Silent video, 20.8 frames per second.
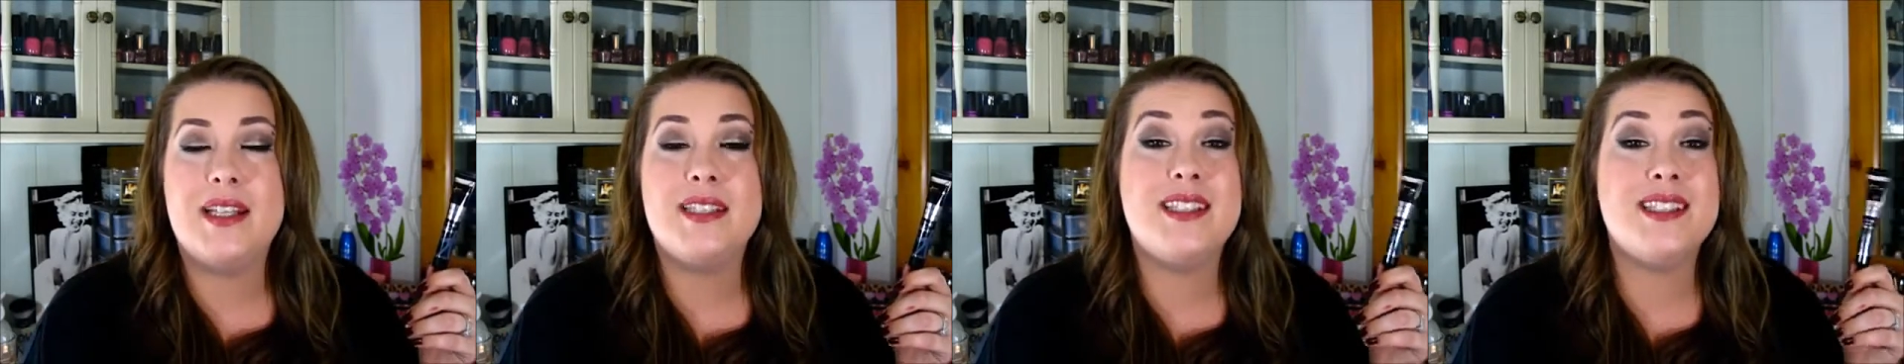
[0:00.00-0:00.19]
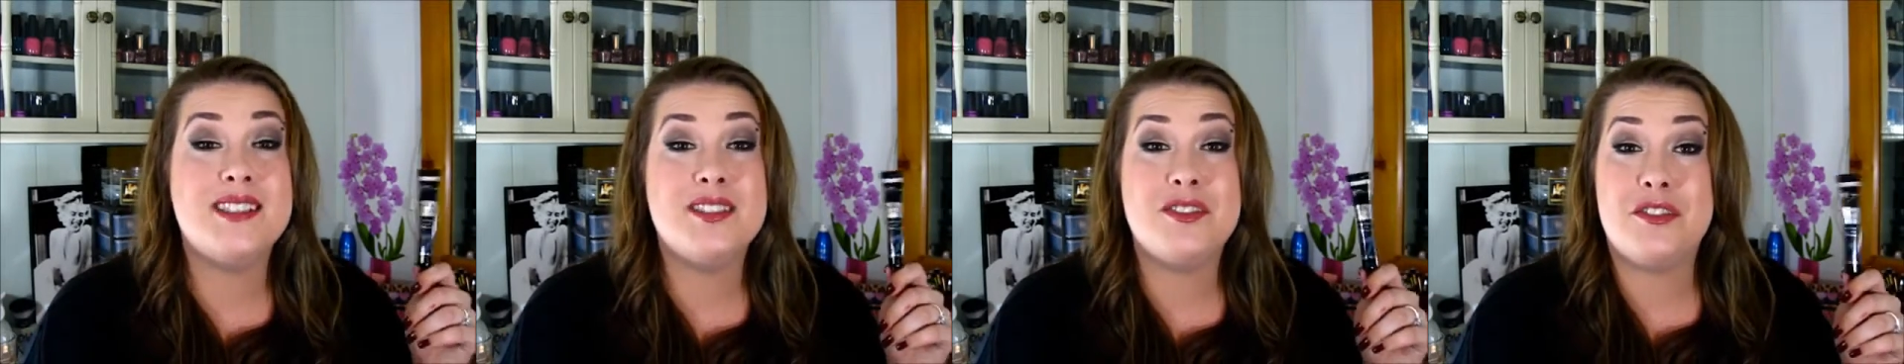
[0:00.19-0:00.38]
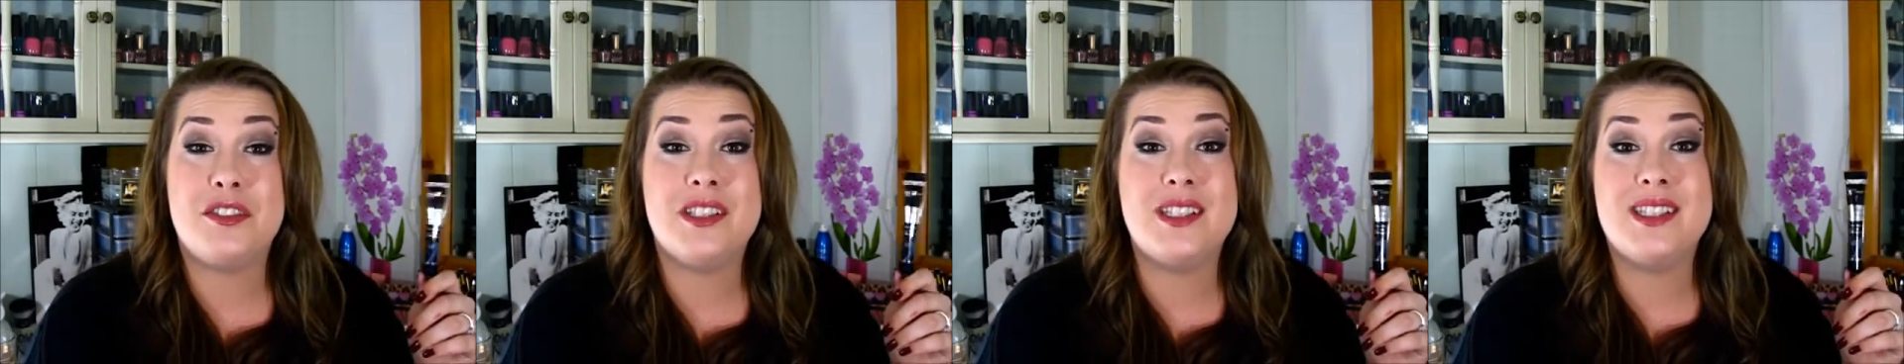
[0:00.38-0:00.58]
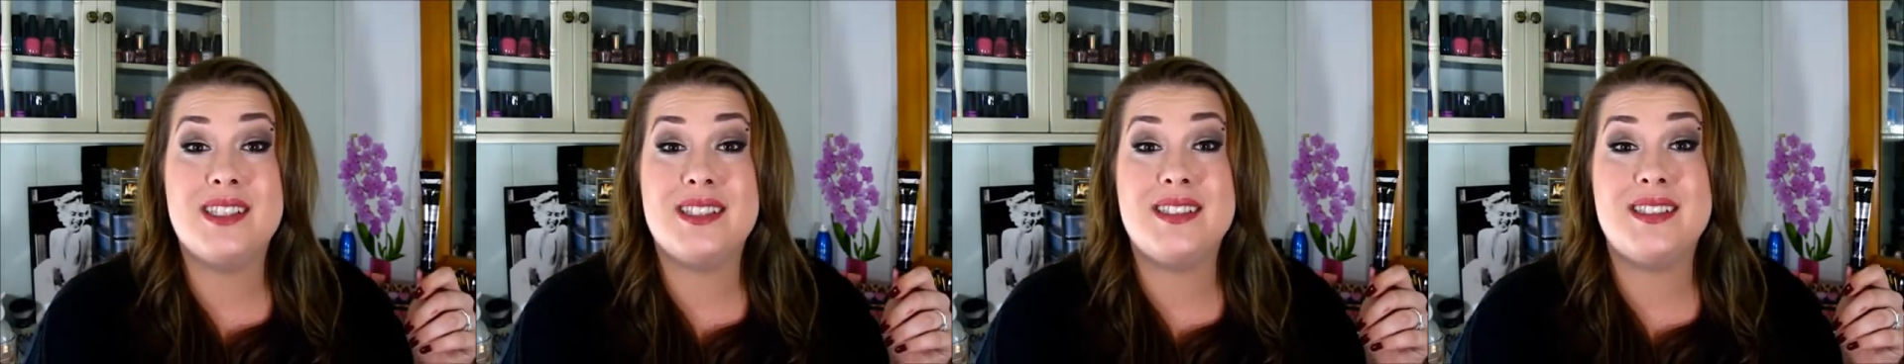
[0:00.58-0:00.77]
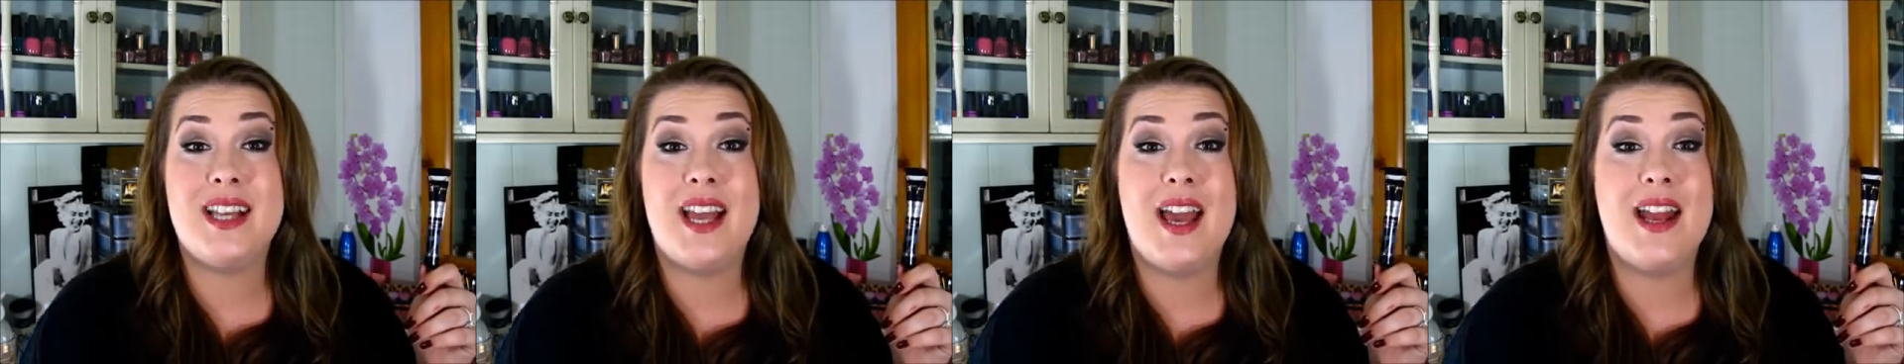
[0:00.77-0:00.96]
it doesn't crease,
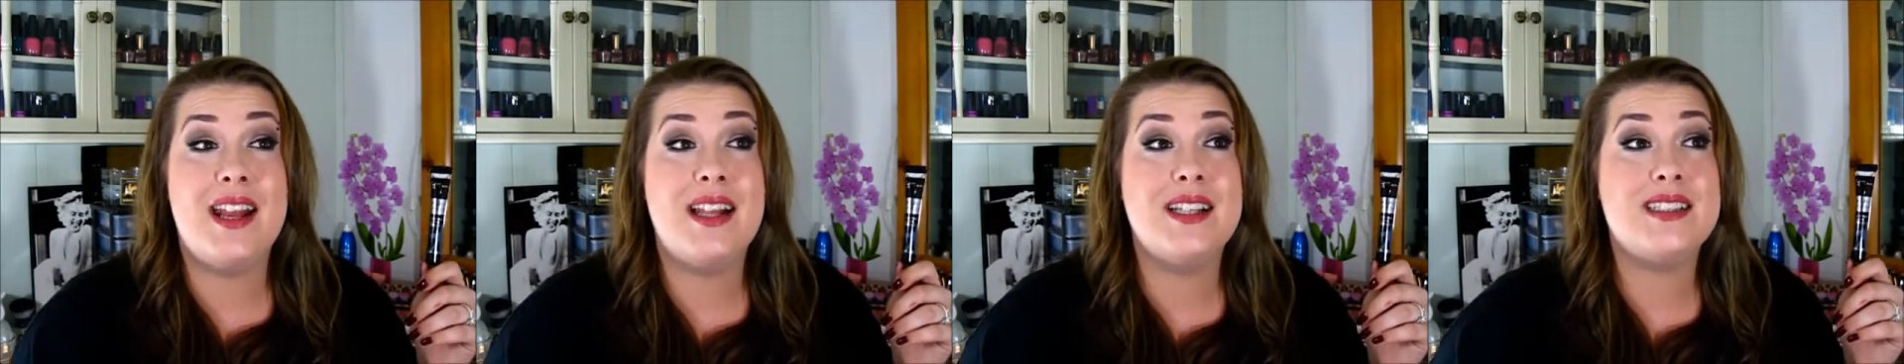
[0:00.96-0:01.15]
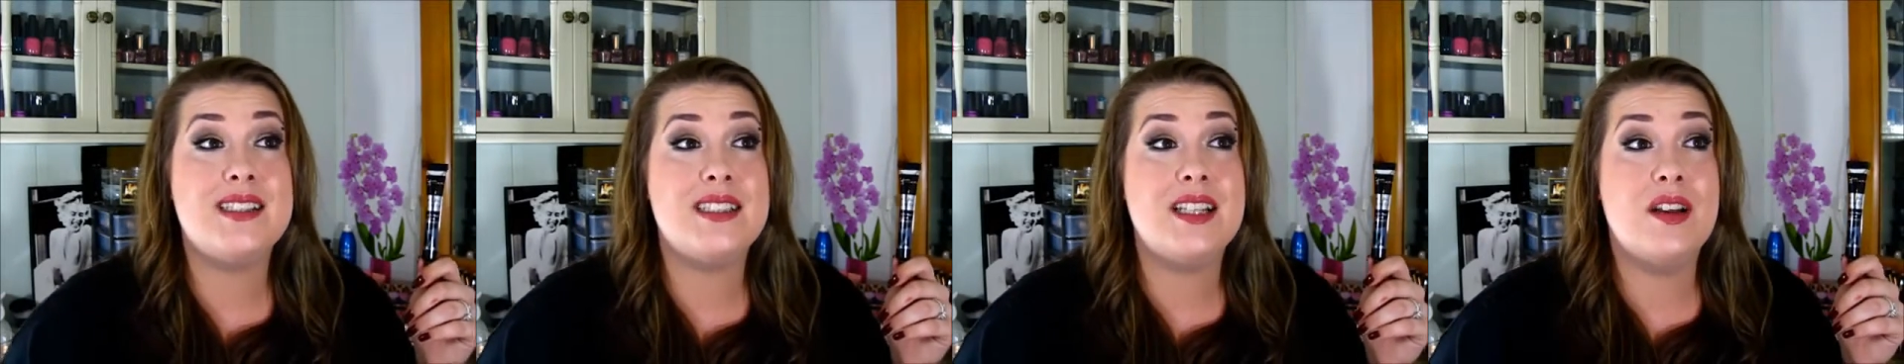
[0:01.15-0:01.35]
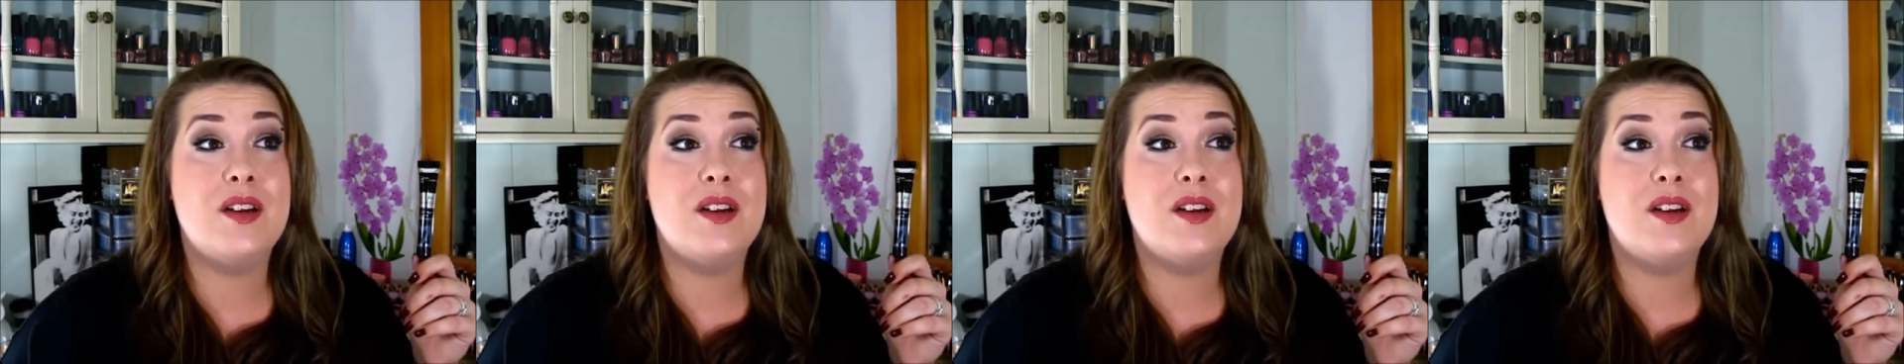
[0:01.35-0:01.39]
and it's